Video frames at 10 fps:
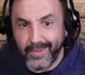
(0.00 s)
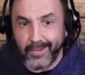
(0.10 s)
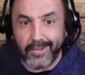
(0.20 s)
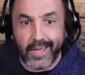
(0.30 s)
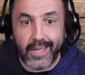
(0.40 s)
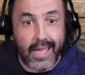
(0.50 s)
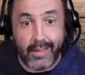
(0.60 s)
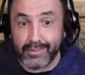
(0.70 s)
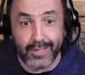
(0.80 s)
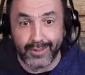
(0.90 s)
Okay,
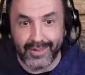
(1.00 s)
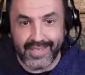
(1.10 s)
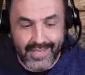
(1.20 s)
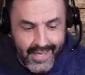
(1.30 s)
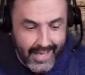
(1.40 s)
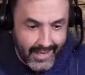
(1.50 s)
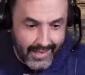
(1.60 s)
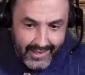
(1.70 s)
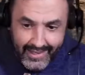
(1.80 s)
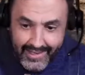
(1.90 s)
absolutely.
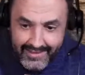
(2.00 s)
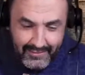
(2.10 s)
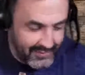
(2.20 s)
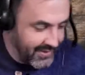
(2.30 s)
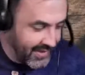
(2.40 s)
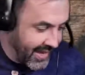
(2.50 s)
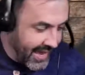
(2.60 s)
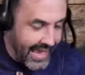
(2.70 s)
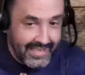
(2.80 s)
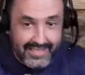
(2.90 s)
And if
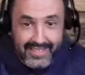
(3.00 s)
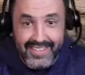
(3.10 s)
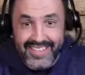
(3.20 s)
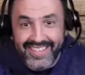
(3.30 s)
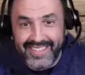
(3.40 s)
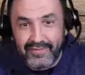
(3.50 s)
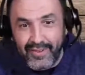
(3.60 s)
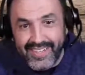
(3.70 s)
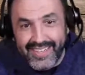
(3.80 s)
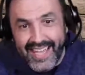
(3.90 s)
I turn the
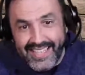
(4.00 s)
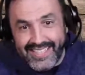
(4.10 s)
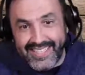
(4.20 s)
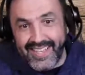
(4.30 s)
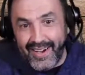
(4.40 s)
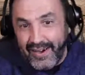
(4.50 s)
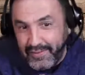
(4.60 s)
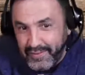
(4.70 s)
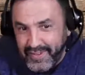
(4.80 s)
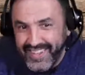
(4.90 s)
front lights
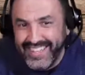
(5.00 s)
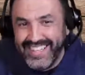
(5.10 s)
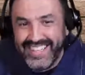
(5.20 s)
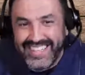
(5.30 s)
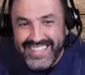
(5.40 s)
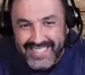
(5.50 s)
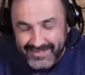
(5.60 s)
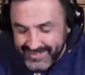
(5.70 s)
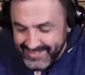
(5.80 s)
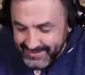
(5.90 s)
off,
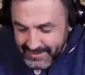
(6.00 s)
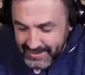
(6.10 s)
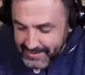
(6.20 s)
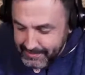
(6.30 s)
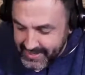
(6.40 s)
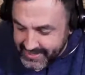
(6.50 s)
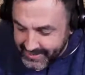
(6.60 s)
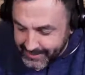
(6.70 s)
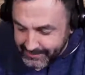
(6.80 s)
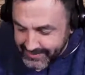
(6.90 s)
this will
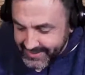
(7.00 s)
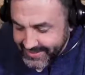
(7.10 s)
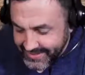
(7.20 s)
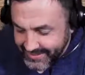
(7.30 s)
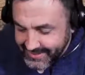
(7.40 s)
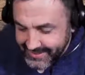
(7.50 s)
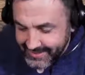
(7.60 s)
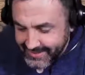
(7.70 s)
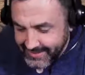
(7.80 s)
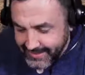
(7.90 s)
become
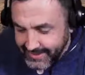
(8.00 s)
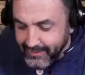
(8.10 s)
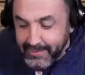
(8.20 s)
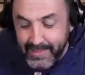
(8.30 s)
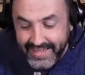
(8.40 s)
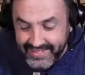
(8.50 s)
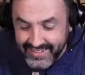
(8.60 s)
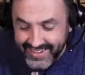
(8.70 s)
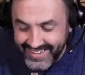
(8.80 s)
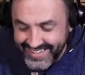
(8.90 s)
even
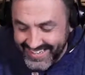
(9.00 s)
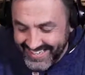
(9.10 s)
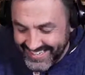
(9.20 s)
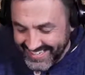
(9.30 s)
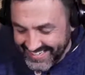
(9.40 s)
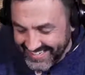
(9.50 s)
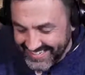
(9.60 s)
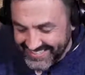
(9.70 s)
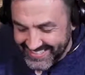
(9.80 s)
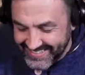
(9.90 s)
better.
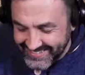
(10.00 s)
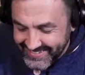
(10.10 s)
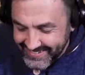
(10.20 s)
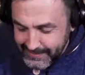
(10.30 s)
So